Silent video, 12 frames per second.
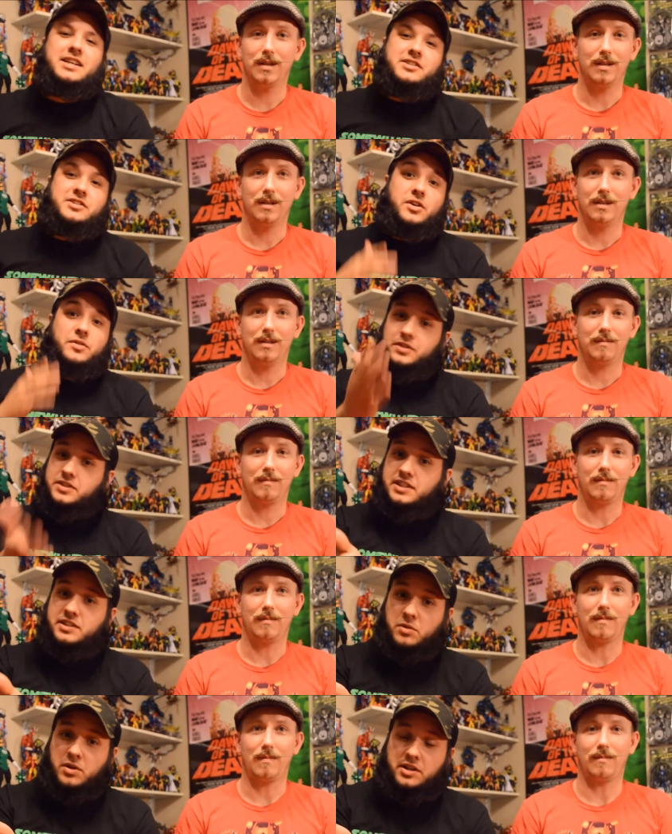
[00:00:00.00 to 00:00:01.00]
Speaker 1: So if you
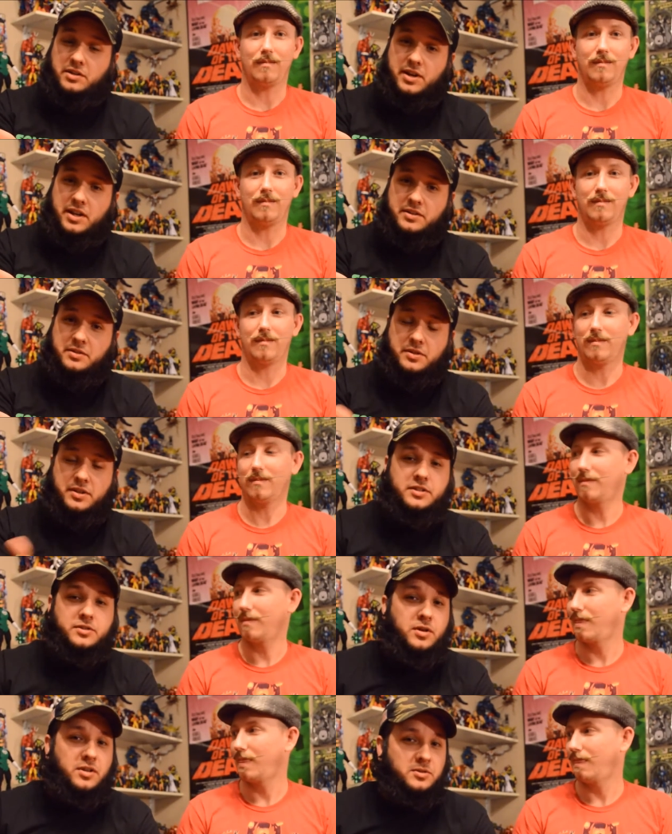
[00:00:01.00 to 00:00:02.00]
see us walking around the
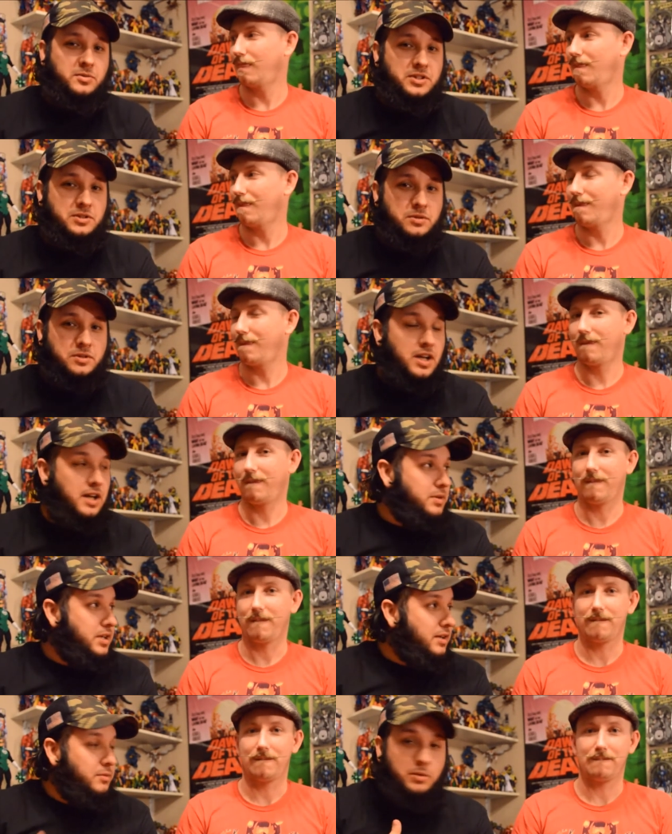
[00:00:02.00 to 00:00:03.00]
New Orleans Wizard World
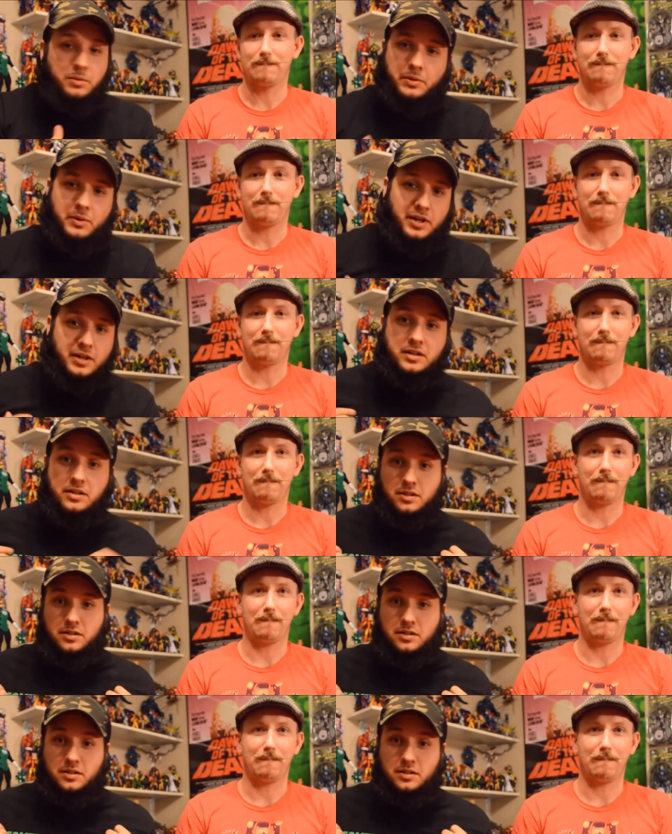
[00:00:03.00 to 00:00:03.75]
Comic Con, we'll be wearing